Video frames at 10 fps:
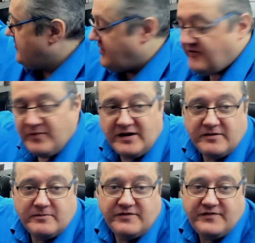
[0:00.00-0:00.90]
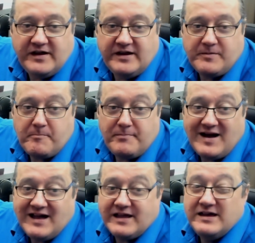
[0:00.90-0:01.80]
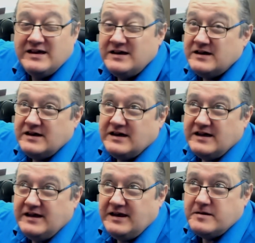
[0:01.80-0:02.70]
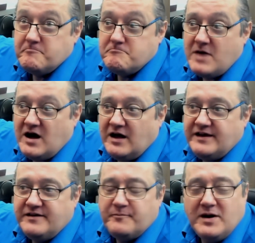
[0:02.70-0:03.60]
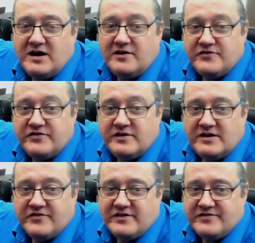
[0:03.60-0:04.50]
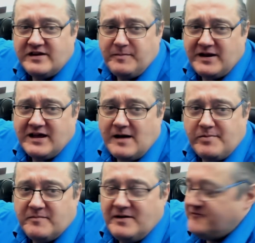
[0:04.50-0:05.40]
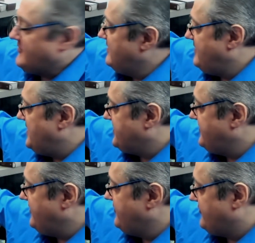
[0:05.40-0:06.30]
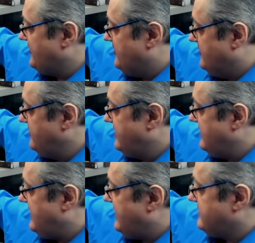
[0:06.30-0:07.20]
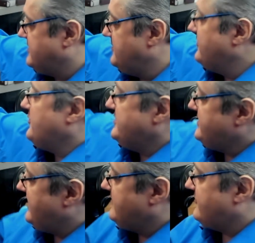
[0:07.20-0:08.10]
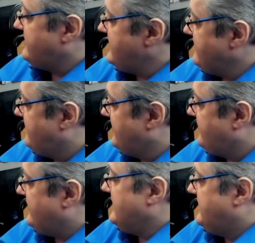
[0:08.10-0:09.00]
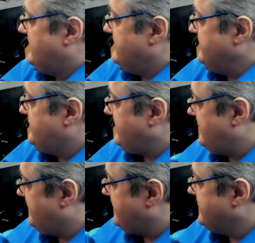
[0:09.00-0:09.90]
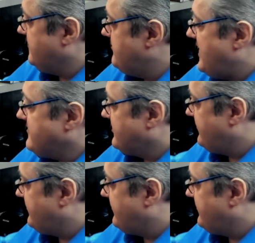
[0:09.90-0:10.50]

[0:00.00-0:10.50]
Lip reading: This one we fitted back in end of March, so it's only been a couple of months that I've had this installed, and I'm going to be switching it out today for the silent loop and then comparing the